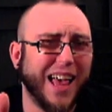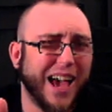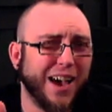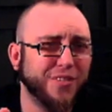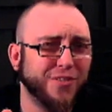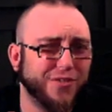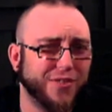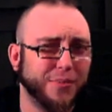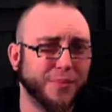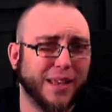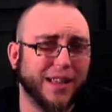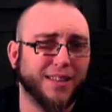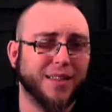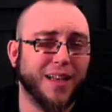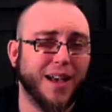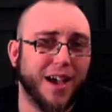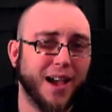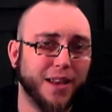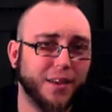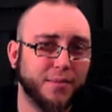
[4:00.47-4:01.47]
out from that
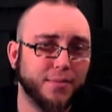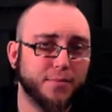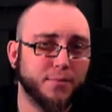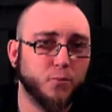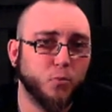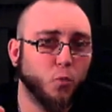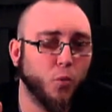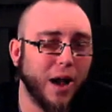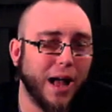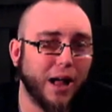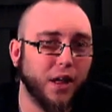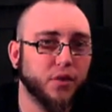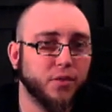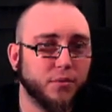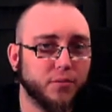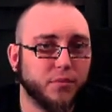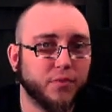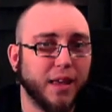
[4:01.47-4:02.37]
line? Well,